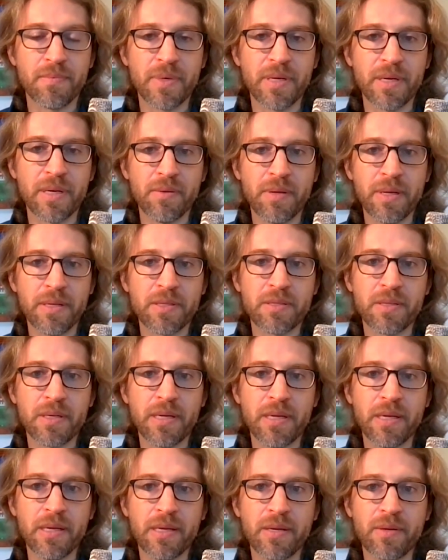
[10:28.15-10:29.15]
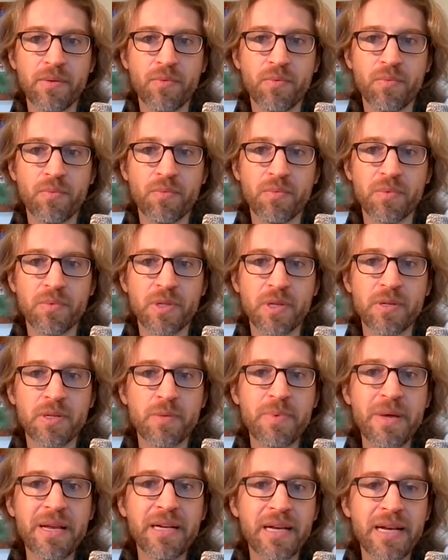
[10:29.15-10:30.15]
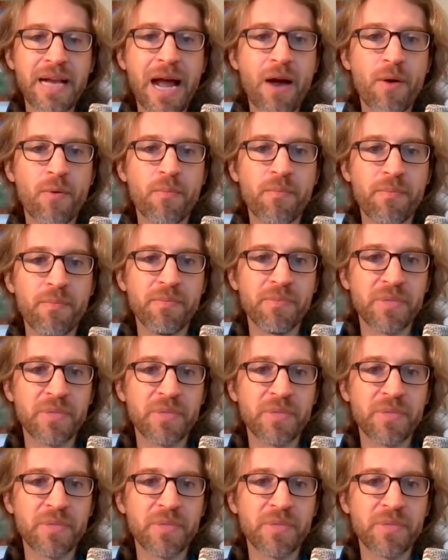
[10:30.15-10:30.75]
it's depending on how